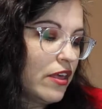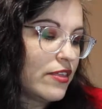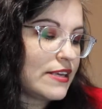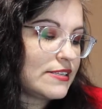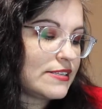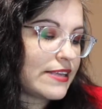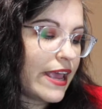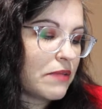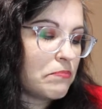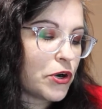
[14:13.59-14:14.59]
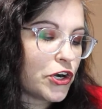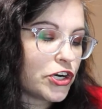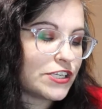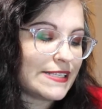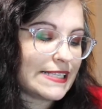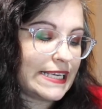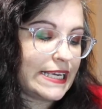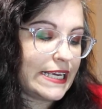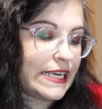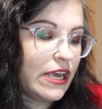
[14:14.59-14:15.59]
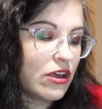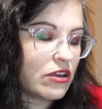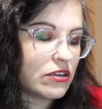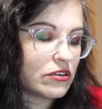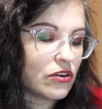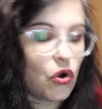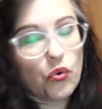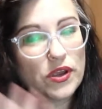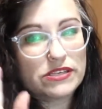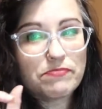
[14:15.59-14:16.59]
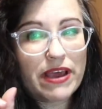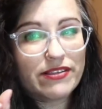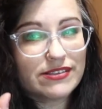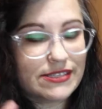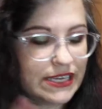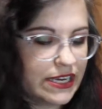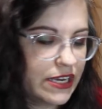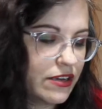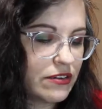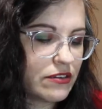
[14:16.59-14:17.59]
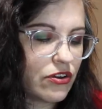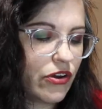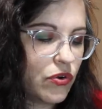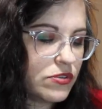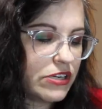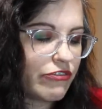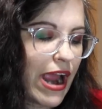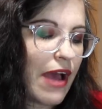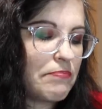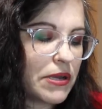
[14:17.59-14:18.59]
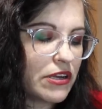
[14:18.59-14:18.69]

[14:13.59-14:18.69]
This is a Mersea, always by the sea, cozy wrap.